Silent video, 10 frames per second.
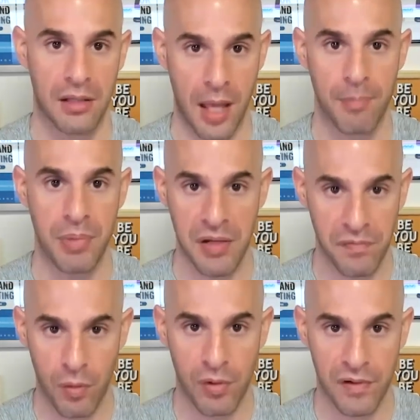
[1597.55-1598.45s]

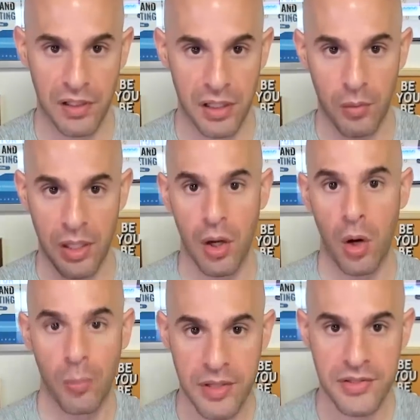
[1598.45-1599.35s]
MP4 video in
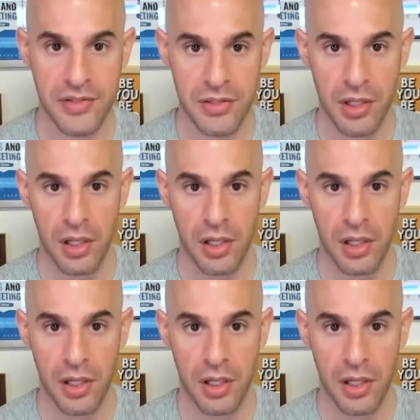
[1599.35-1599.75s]
Opus.